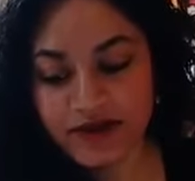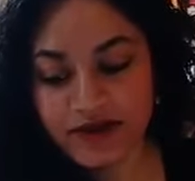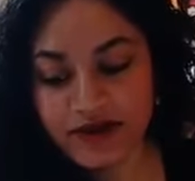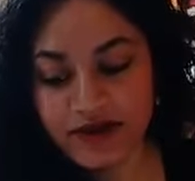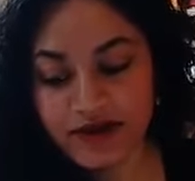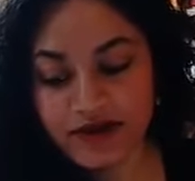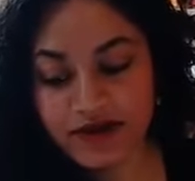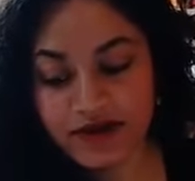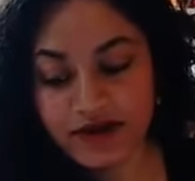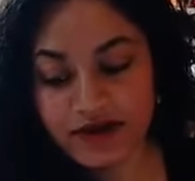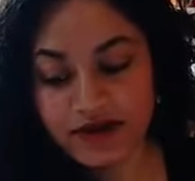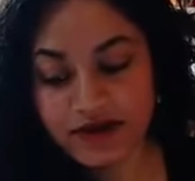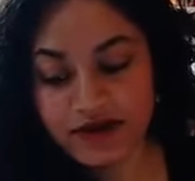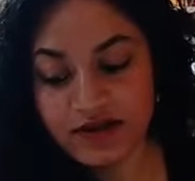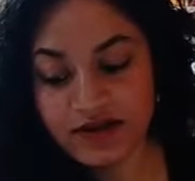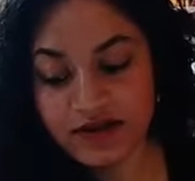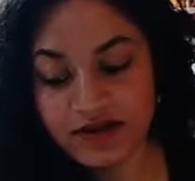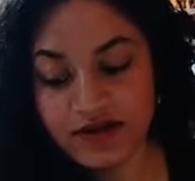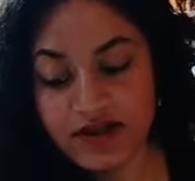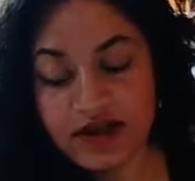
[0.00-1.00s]
uh,
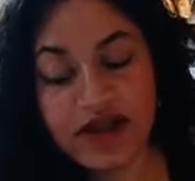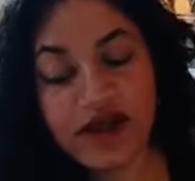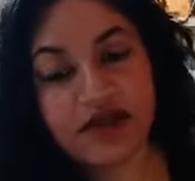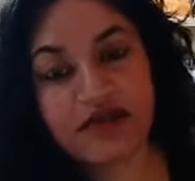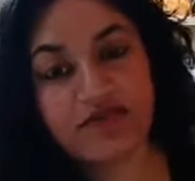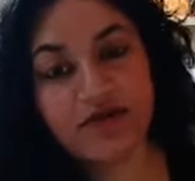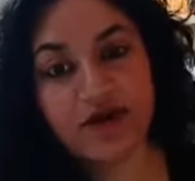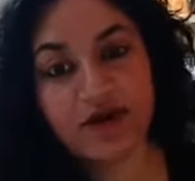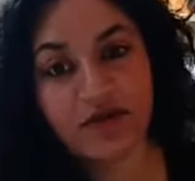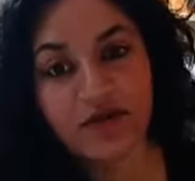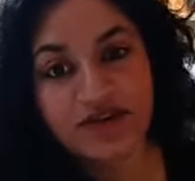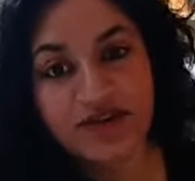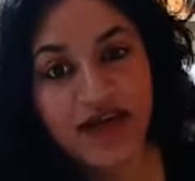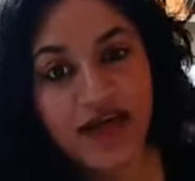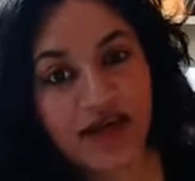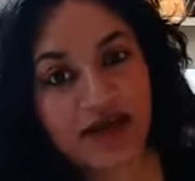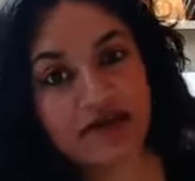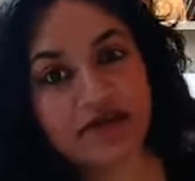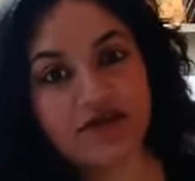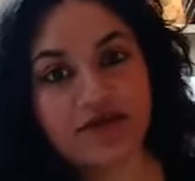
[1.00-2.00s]
the last part which
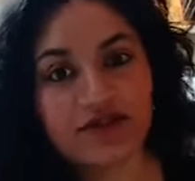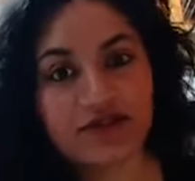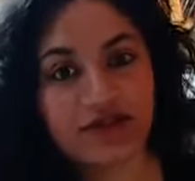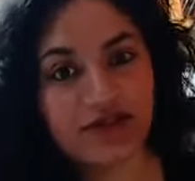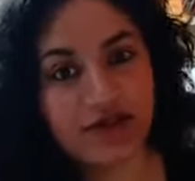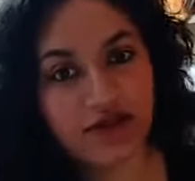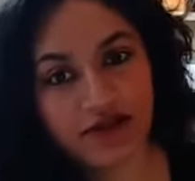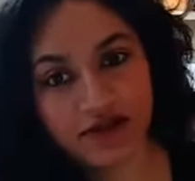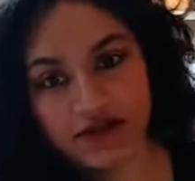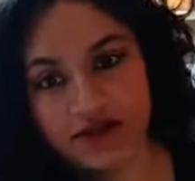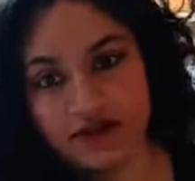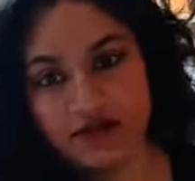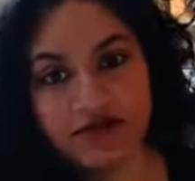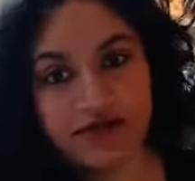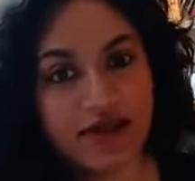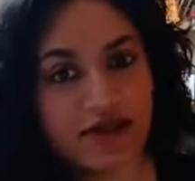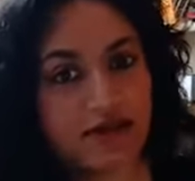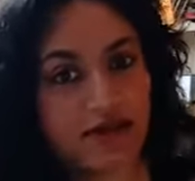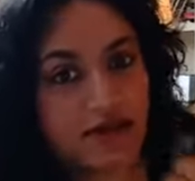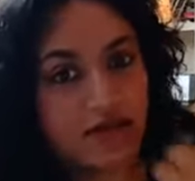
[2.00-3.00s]
has all the answers
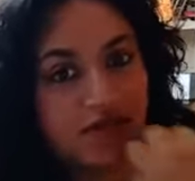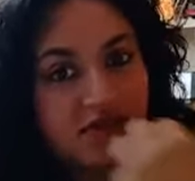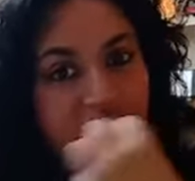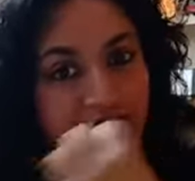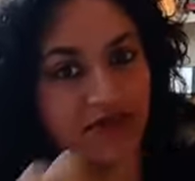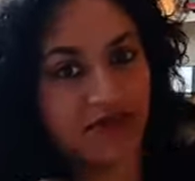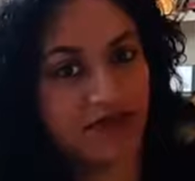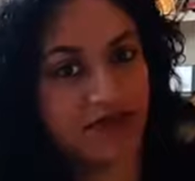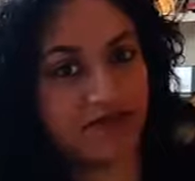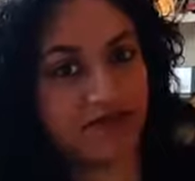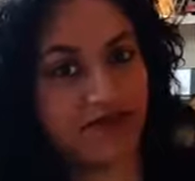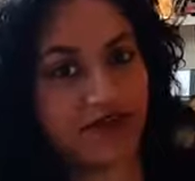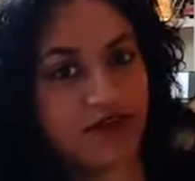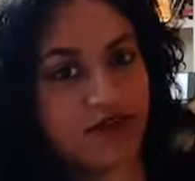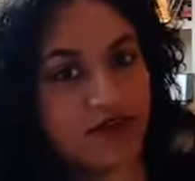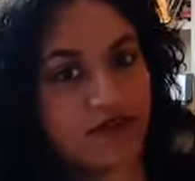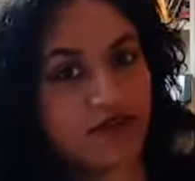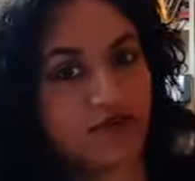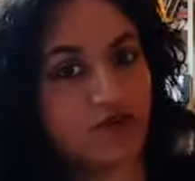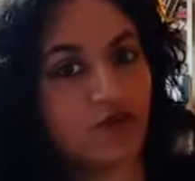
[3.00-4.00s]
are so
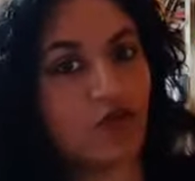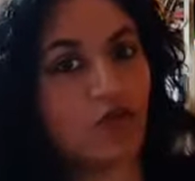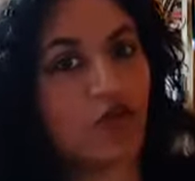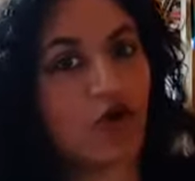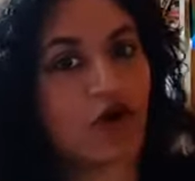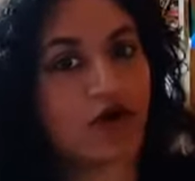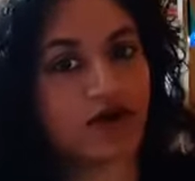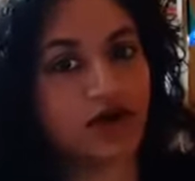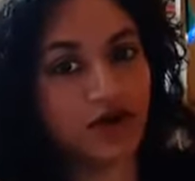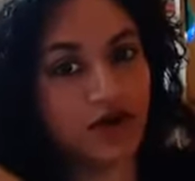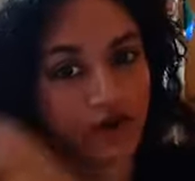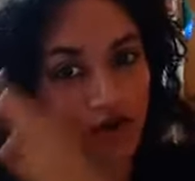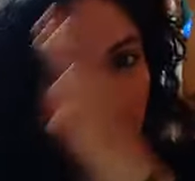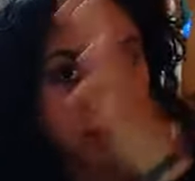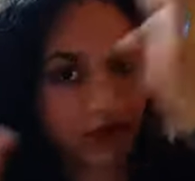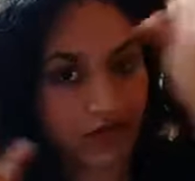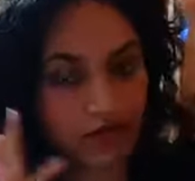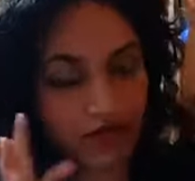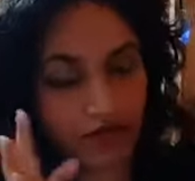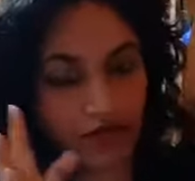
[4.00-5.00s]
specific to what
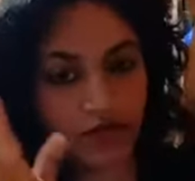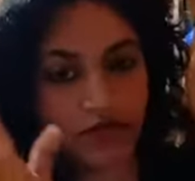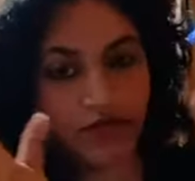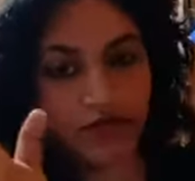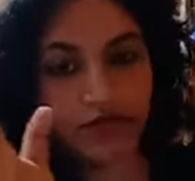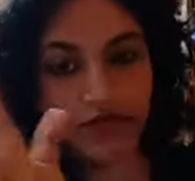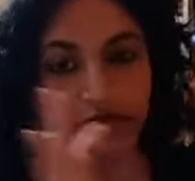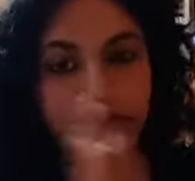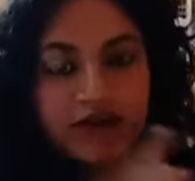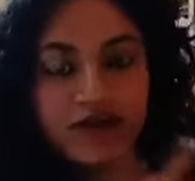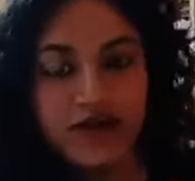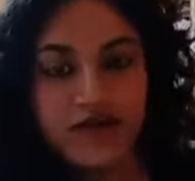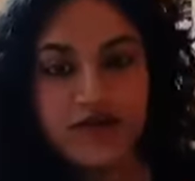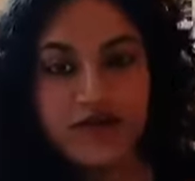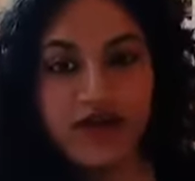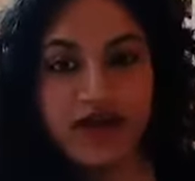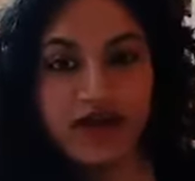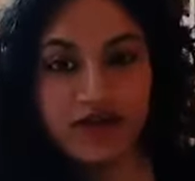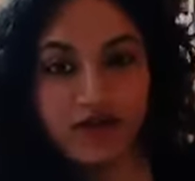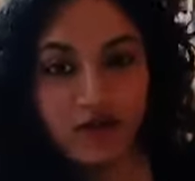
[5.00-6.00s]
you know
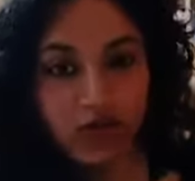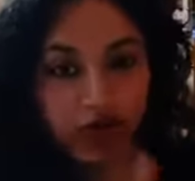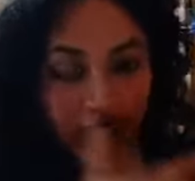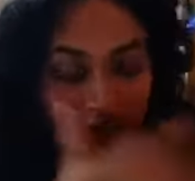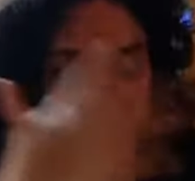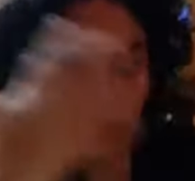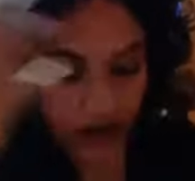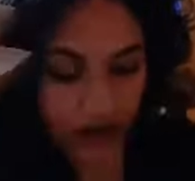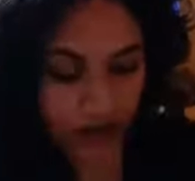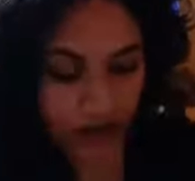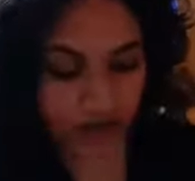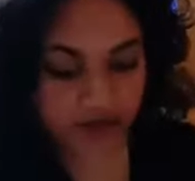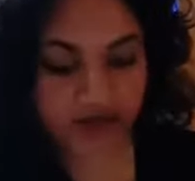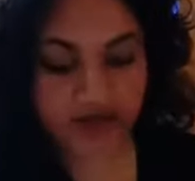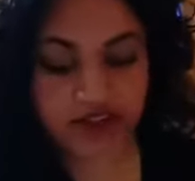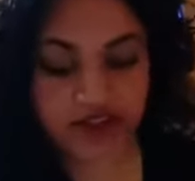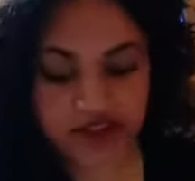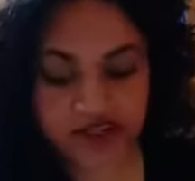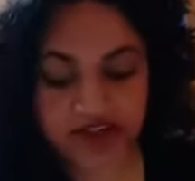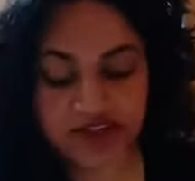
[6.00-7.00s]
materialized where and how
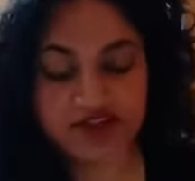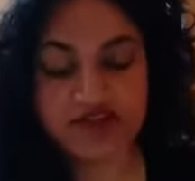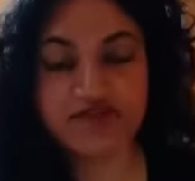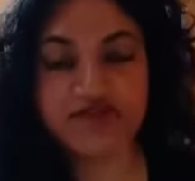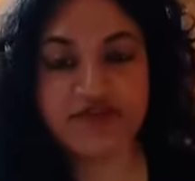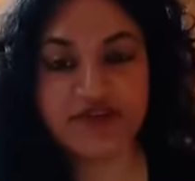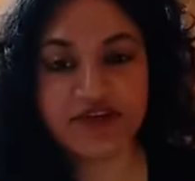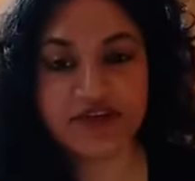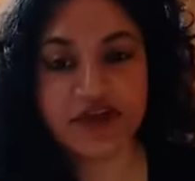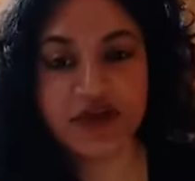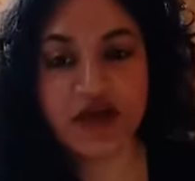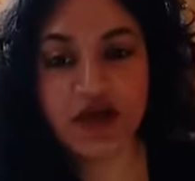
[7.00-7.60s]
everything shifted